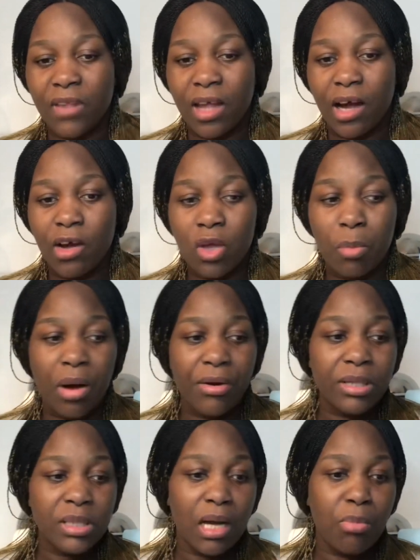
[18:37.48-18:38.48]
how your
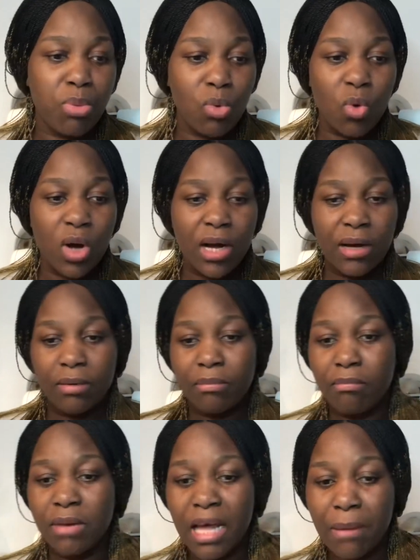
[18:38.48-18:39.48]
parents are poor,
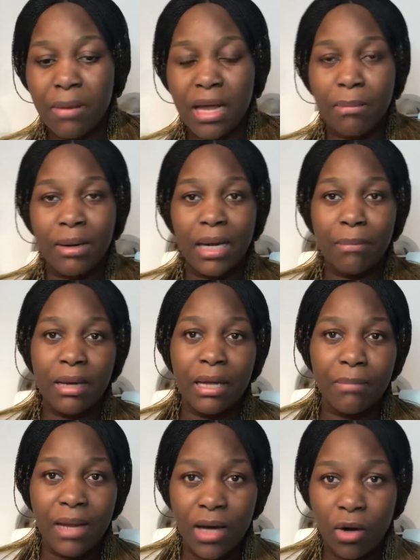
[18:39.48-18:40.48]
blah, blah, blah, blah,
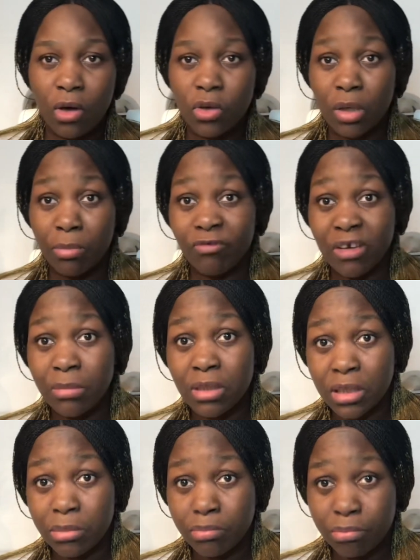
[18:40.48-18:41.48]
blah. All your
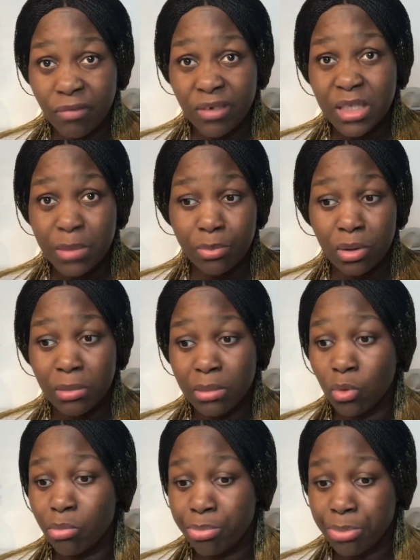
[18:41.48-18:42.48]
family poverty
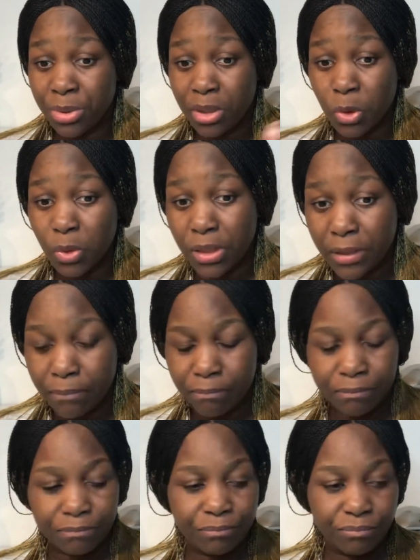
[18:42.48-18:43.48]
problem you bring to them.
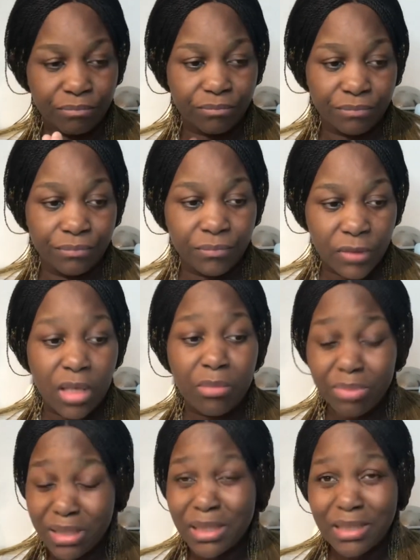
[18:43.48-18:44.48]

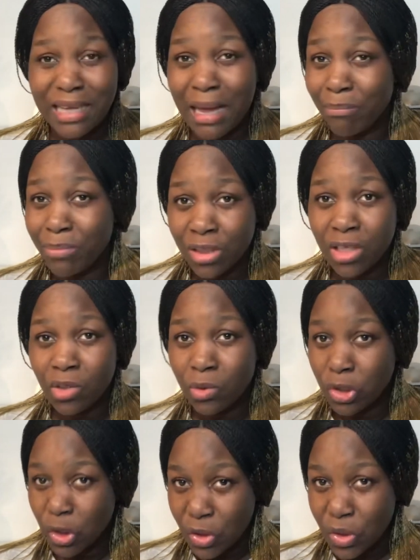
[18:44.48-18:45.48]
Please, I'm begging
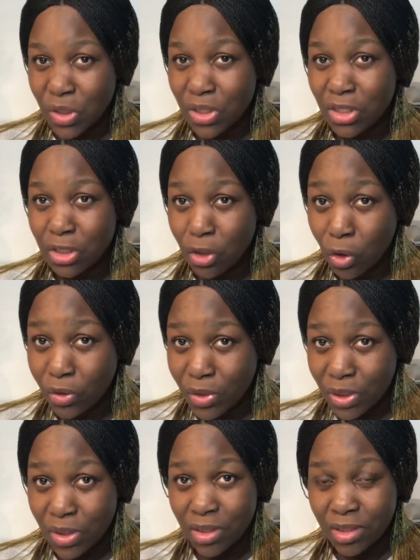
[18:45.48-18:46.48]
you, don't.